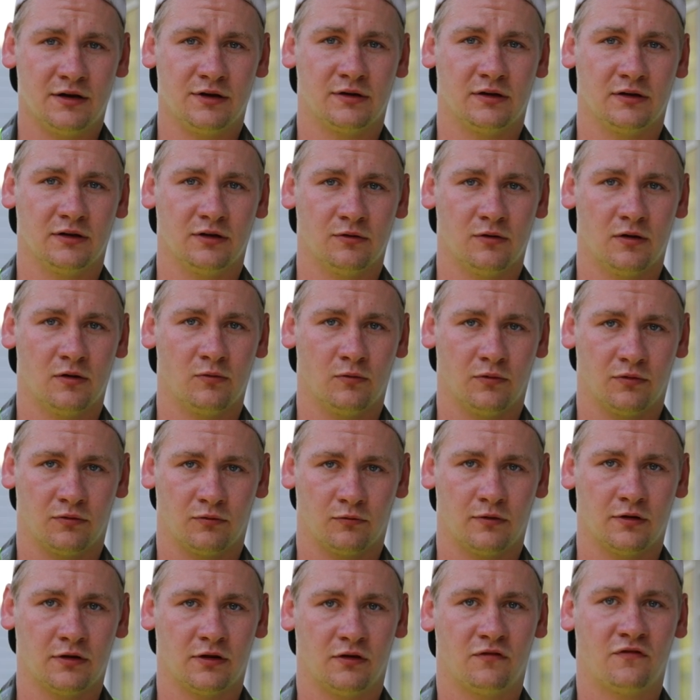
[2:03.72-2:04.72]
and you can do it with
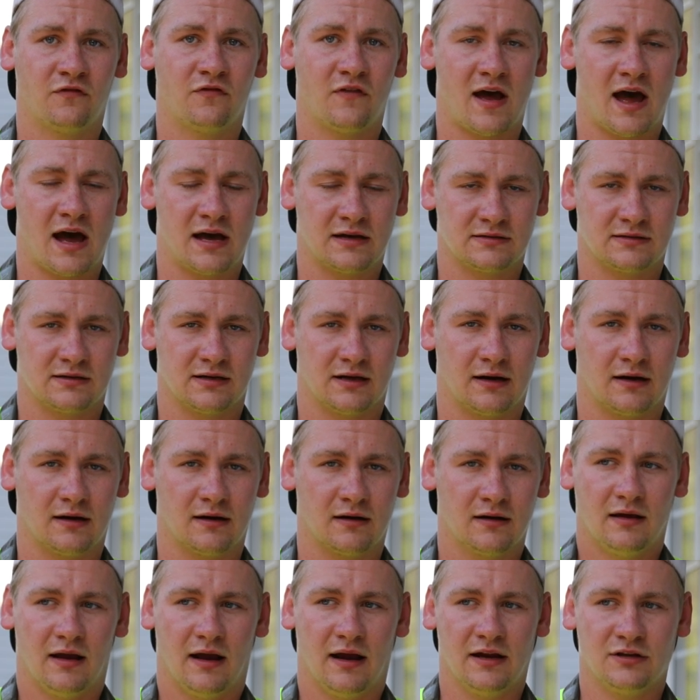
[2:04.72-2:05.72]
really fast
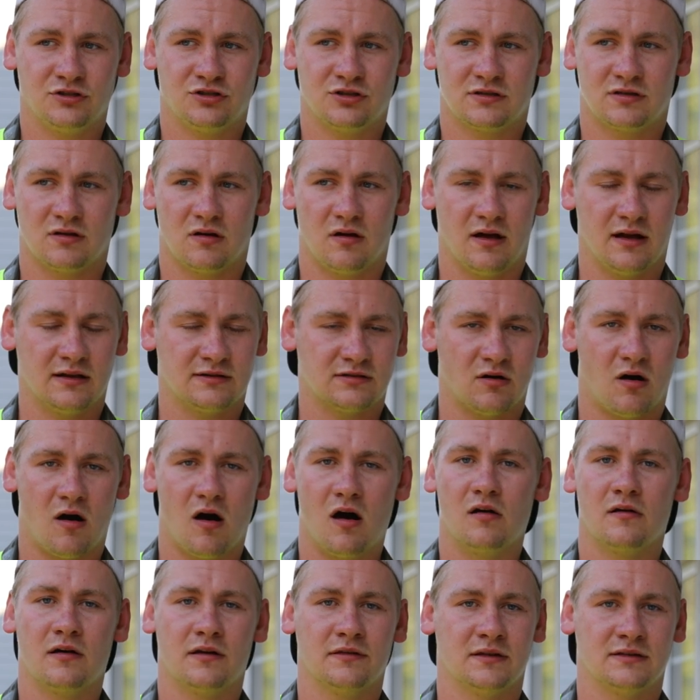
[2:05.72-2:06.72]
air. And it's
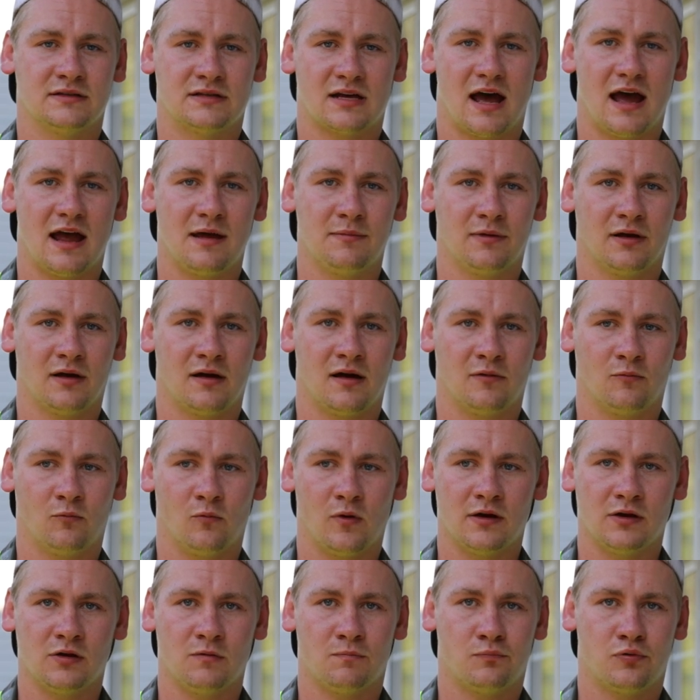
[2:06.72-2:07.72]
all on the timing on
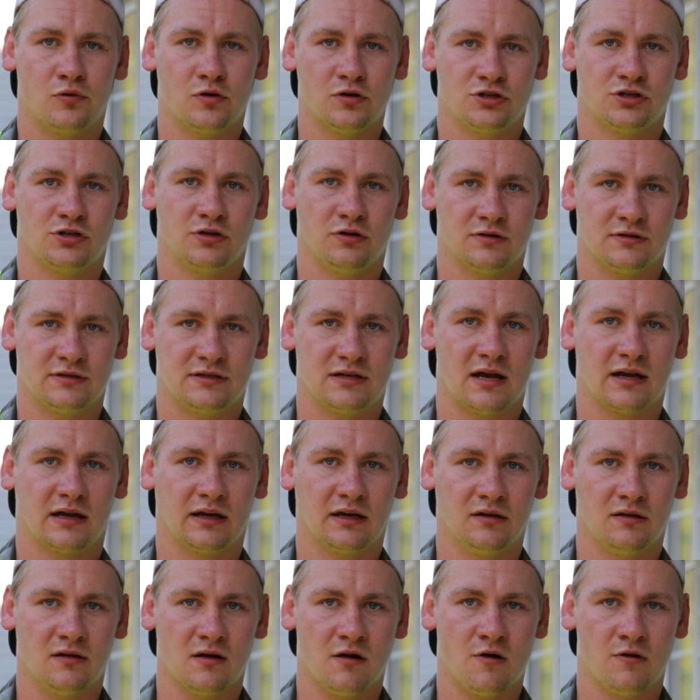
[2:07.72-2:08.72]
when you push your
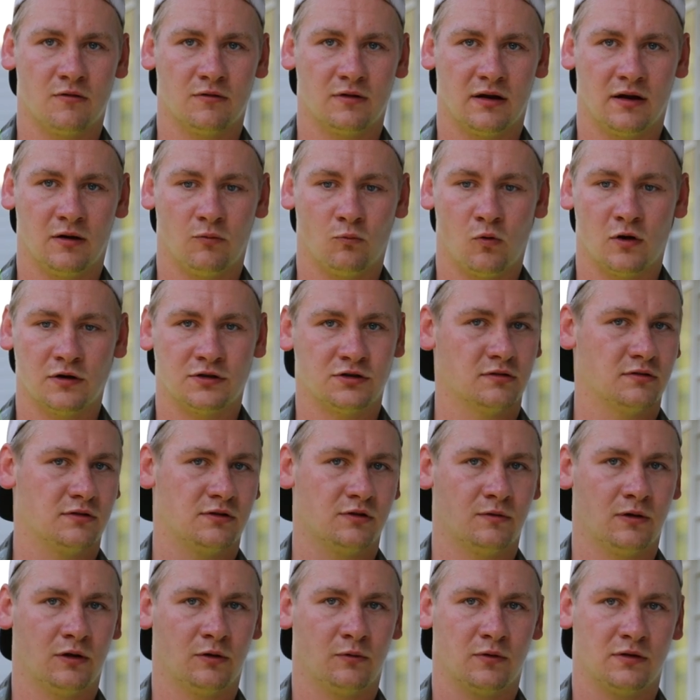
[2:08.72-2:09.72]
second note and what you're
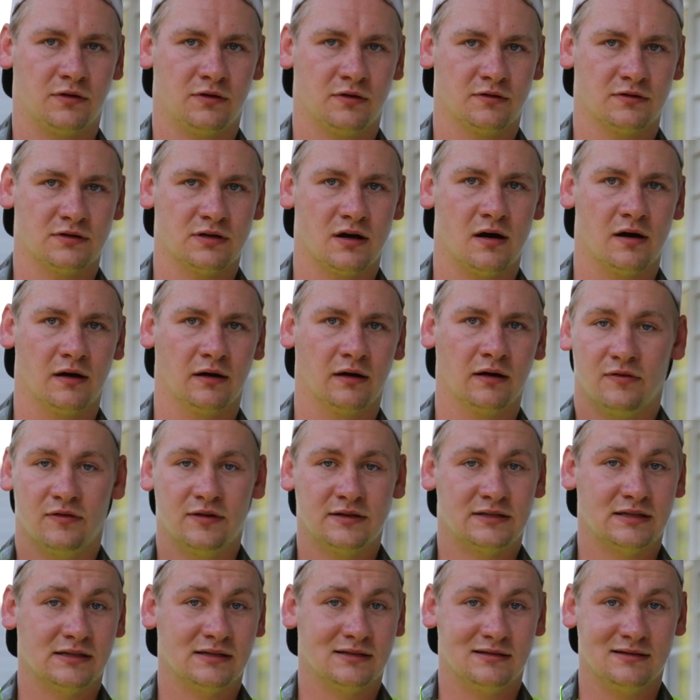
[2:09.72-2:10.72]
doing with your tongue.
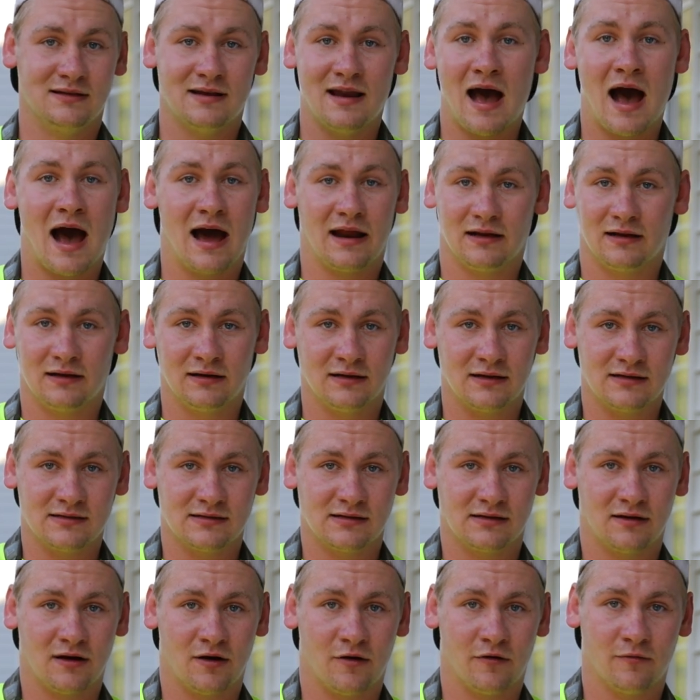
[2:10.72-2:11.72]
This is not an
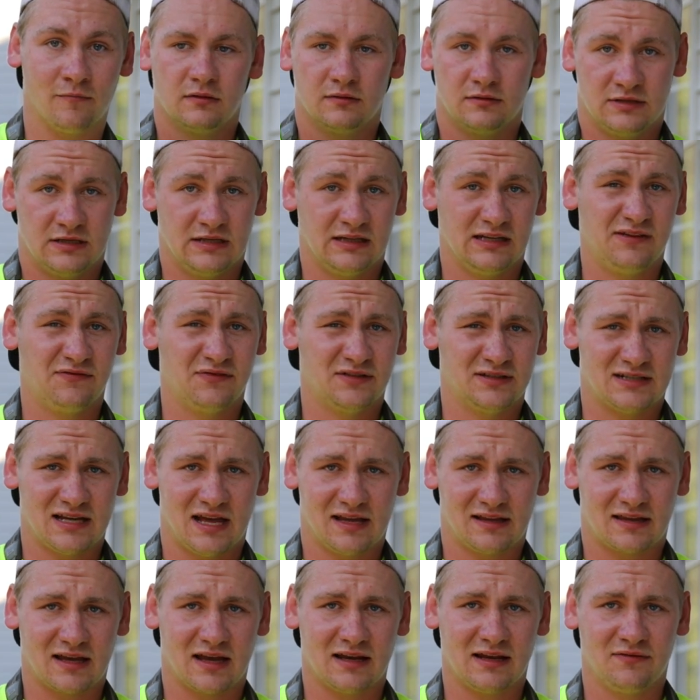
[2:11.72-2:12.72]
easy note. To even
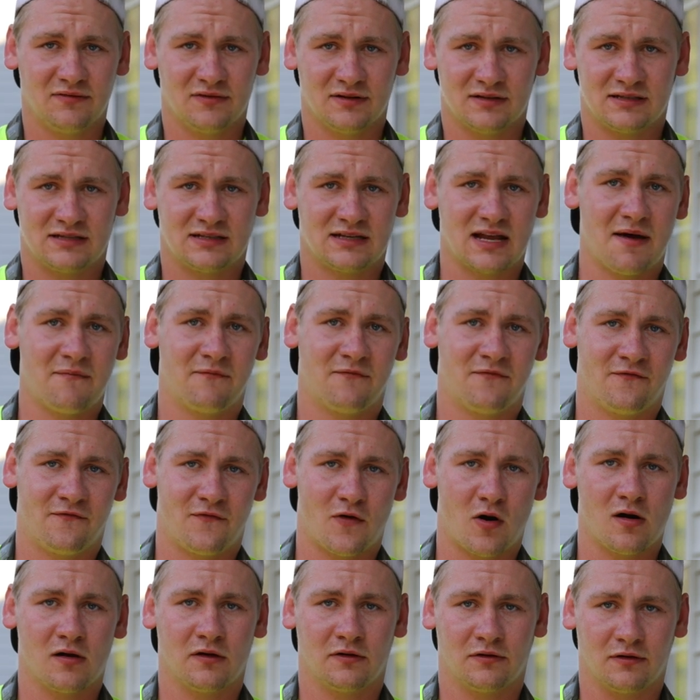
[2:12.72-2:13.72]
take that even a step
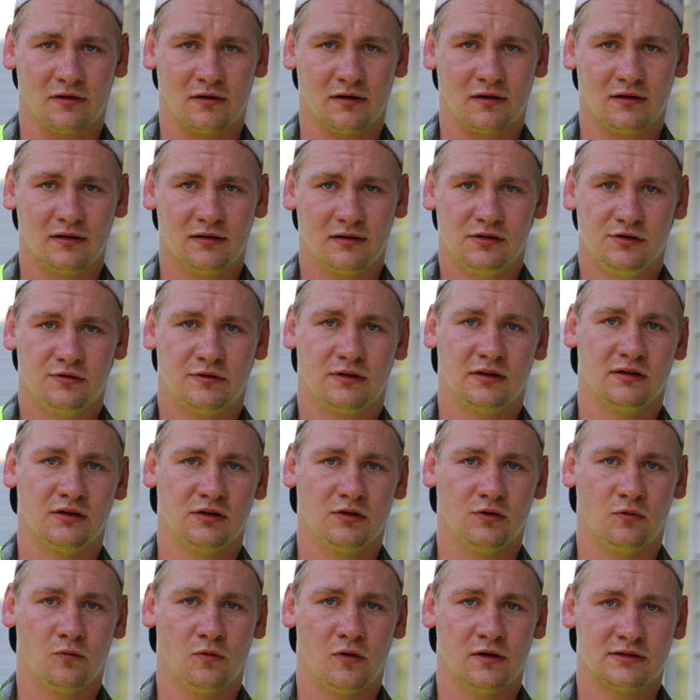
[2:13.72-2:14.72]
farther, you can
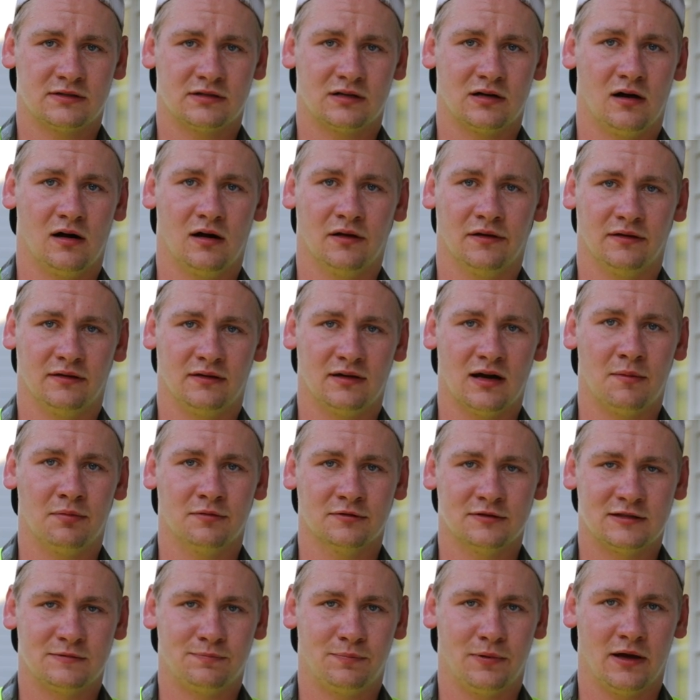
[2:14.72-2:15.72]
do what's called
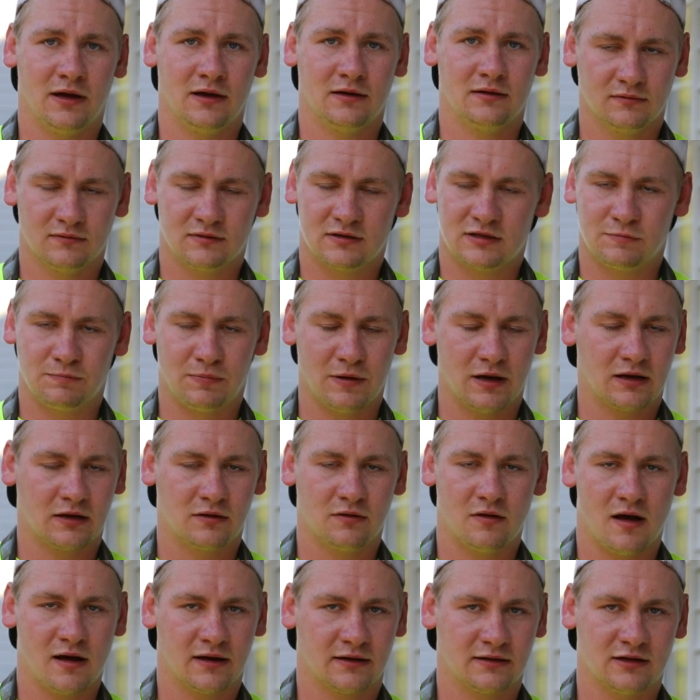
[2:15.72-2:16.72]
double spit, spit
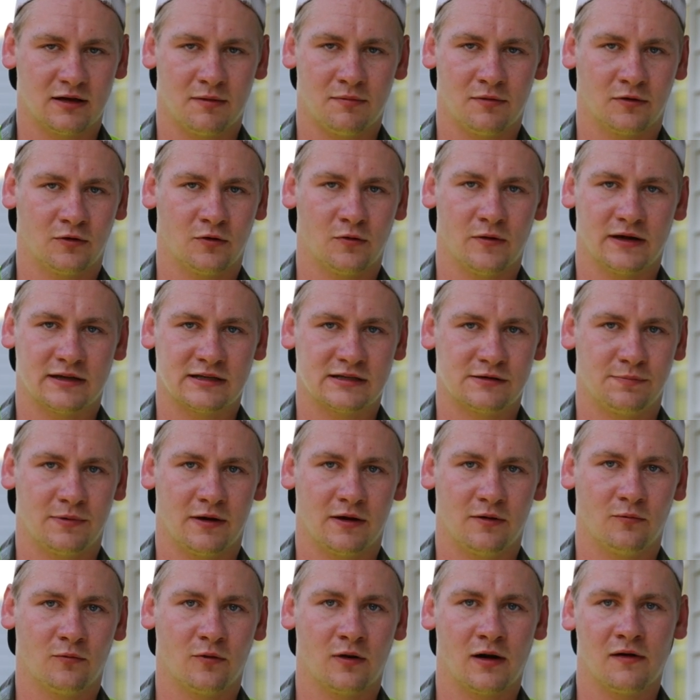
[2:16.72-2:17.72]
cluck, double quick
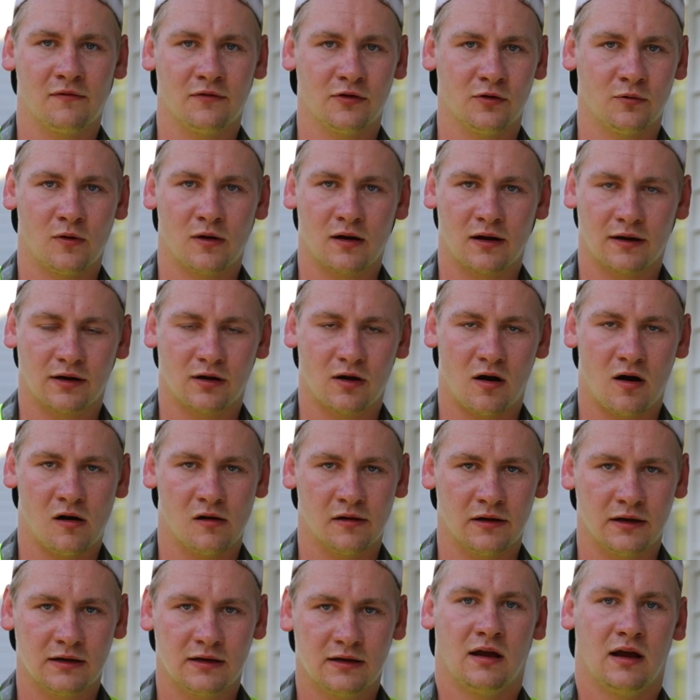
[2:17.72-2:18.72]
spit, whatever you want to
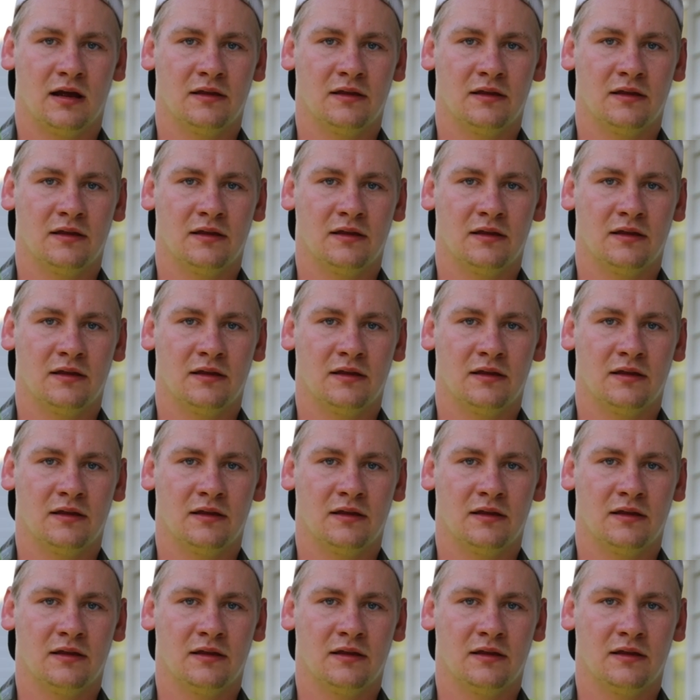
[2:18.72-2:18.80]
call it.